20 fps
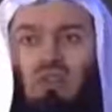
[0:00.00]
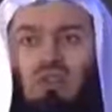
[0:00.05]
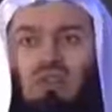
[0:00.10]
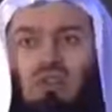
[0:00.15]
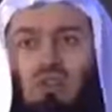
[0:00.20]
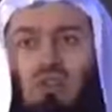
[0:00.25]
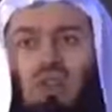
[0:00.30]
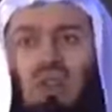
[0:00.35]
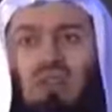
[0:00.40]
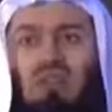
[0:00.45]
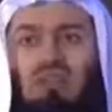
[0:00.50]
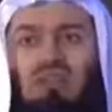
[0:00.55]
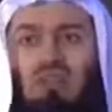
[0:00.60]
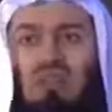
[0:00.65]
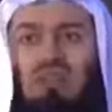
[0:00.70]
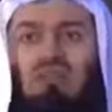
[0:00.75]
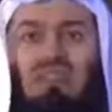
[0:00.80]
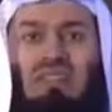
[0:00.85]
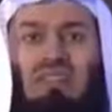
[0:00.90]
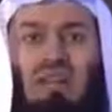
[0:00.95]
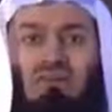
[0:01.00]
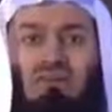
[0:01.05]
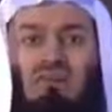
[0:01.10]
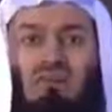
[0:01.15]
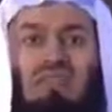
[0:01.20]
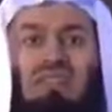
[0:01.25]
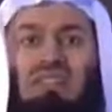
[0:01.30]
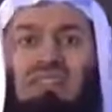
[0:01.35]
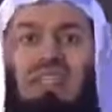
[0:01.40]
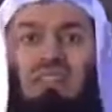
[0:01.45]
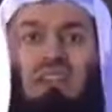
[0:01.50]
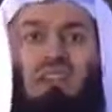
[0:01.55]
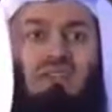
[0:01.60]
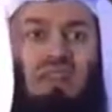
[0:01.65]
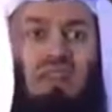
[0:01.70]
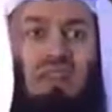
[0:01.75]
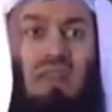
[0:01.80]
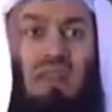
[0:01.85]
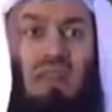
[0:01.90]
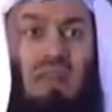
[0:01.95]
you should learn to give it up for the sake of
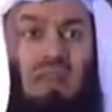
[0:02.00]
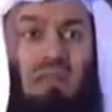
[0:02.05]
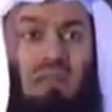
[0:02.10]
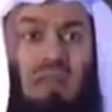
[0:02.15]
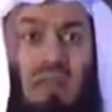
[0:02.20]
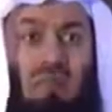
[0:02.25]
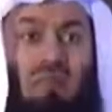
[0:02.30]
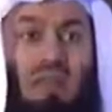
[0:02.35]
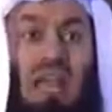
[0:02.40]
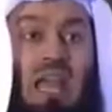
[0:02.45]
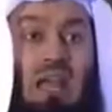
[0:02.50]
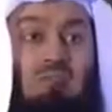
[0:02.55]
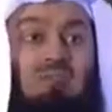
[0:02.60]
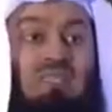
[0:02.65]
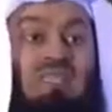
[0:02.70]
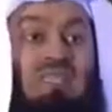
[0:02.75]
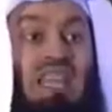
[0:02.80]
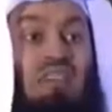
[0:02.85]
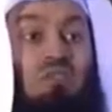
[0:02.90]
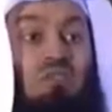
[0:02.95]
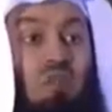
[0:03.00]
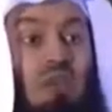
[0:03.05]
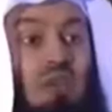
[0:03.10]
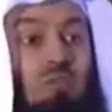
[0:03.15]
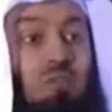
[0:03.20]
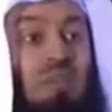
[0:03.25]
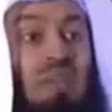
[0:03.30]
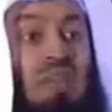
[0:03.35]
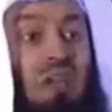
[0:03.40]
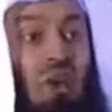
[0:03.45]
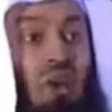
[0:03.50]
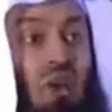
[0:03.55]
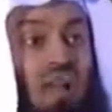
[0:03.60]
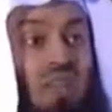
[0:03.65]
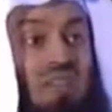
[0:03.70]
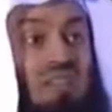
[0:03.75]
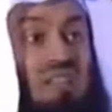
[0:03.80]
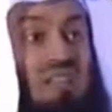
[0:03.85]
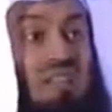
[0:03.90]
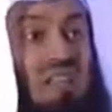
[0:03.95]
Allah. Perhaps that will be your
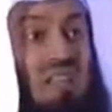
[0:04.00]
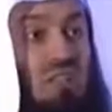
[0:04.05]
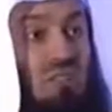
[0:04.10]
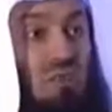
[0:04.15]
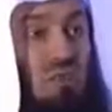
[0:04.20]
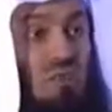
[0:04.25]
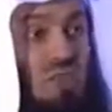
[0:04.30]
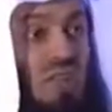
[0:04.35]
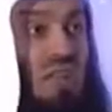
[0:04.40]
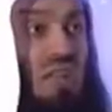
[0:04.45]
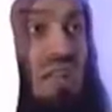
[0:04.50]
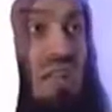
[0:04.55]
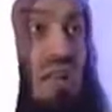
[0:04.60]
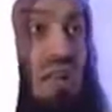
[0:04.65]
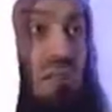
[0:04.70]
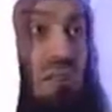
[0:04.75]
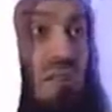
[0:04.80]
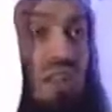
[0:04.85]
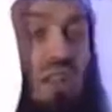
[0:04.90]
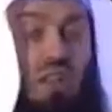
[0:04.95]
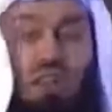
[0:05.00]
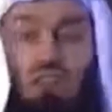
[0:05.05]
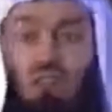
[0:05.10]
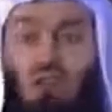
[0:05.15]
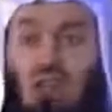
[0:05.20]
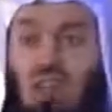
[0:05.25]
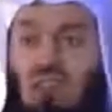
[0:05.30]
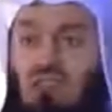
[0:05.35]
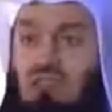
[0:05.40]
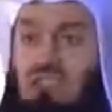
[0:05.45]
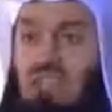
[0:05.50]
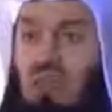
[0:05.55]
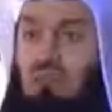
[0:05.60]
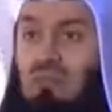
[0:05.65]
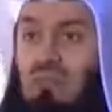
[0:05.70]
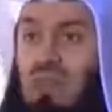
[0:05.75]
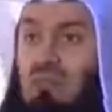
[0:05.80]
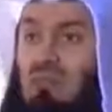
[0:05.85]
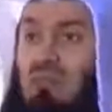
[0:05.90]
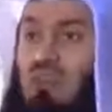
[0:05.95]
entry into Jannah. You left
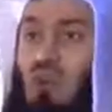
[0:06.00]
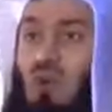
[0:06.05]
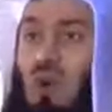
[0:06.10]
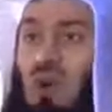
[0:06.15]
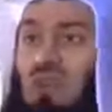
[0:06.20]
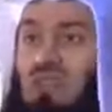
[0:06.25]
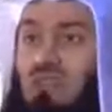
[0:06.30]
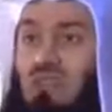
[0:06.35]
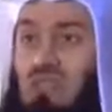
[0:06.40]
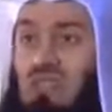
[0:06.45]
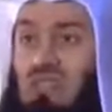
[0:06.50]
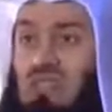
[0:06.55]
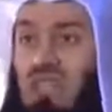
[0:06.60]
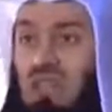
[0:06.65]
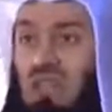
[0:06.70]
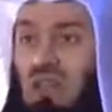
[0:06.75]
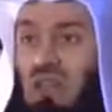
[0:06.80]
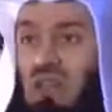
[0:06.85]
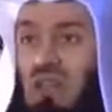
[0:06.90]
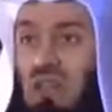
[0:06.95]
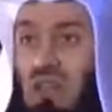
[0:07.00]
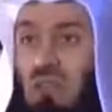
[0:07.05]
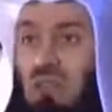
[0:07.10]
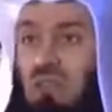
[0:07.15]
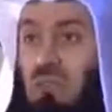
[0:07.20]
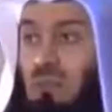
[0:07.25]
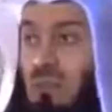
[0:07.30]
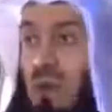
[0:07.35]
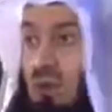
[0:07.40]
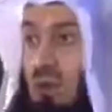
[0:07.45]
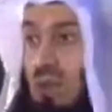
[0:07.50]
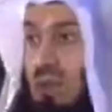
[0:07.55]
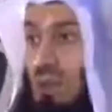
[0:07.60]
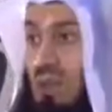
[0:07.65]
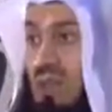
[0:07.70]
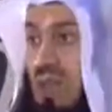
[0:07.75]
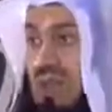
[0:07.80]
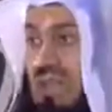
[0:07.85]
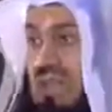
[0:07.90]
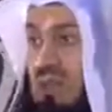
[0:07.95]
something for what? For the sake of Allah. The problem
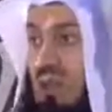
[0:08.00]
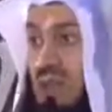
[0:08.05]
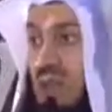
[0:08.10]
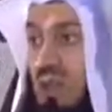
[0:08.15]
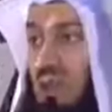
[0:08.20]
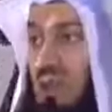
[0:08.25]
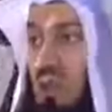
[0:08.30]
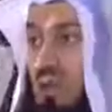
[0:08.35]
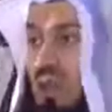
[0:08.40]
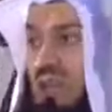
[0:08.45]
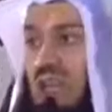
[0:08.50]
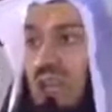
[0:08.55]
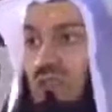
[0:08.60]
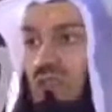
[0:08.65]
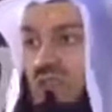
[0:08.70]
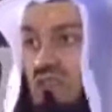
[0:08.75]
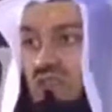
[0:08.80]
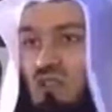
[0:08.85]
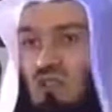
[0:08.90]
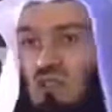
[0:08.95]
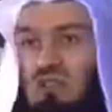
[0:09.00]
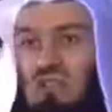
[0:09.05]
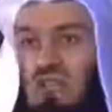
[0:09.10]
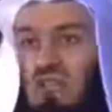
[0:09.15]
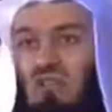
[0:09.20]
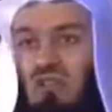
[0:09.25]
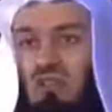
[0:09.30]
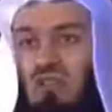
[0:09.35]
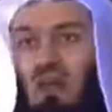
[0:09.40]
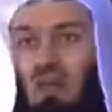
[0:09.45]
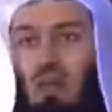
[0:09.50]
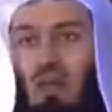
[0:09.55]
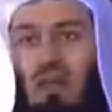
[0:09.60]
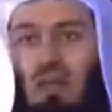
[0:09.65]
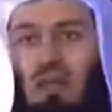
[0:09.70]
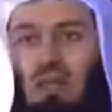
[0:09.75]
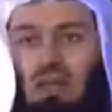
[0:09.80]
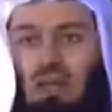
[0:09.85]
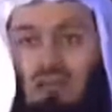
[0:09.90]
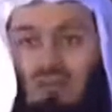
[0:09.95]
with us, we will leave it for the sake of our
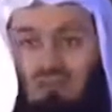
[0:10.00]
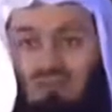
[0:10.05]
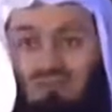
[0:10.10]
health.